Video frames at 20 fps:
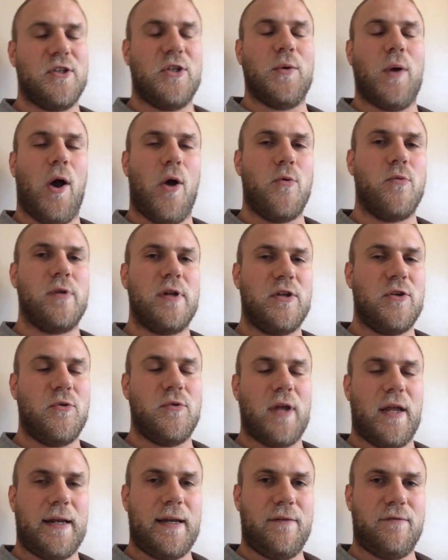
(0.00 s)
that you only
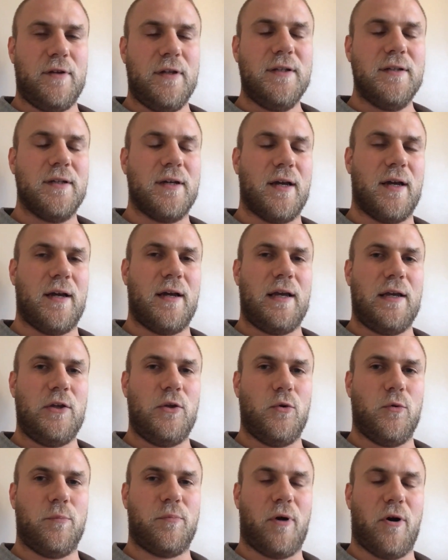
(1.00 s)
do deadlifting in
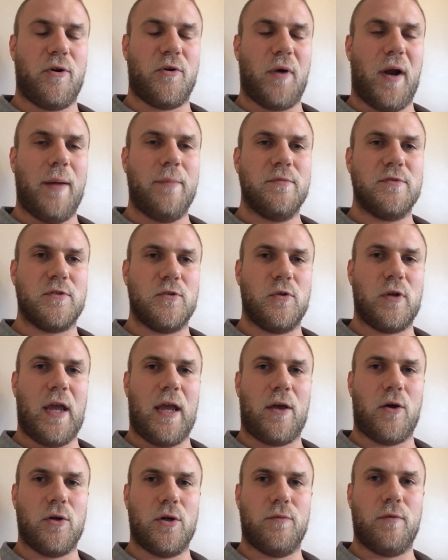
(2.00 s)
your program to
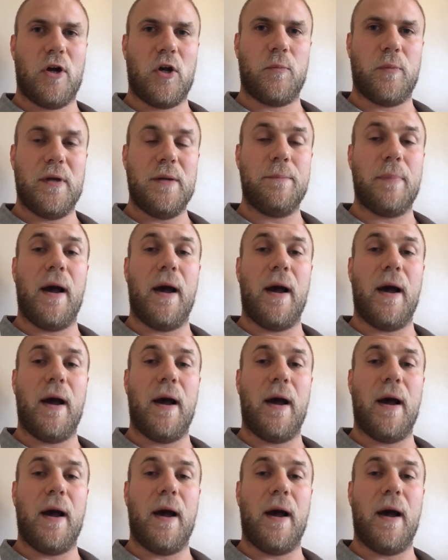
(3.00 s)
get good at rugby,